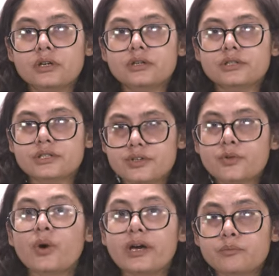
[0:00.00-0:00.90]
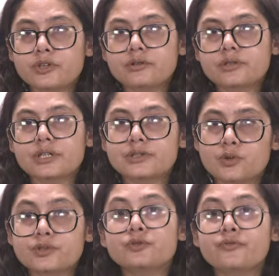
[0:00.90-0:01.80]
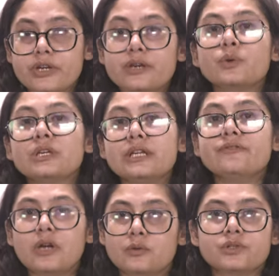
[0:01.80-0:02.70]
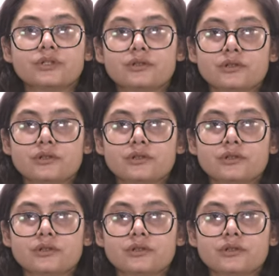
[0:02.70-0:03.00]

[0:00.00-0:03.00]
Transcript: this requirement is also frequently flouted.